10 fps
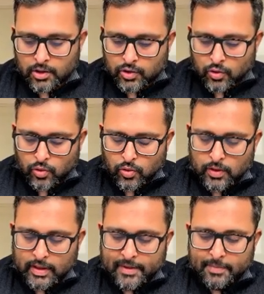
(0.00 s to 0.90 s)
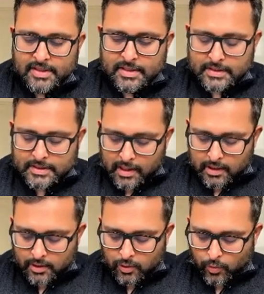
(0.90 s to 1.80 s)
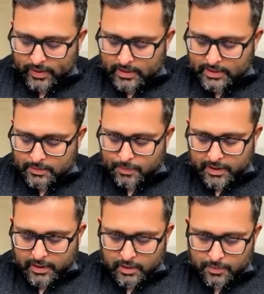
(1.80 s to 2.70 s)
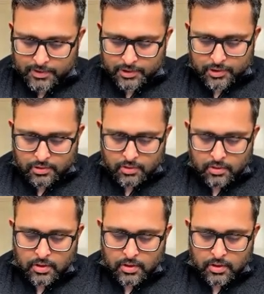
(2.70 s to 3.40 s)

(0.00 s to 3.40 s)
So let me just start with this particular position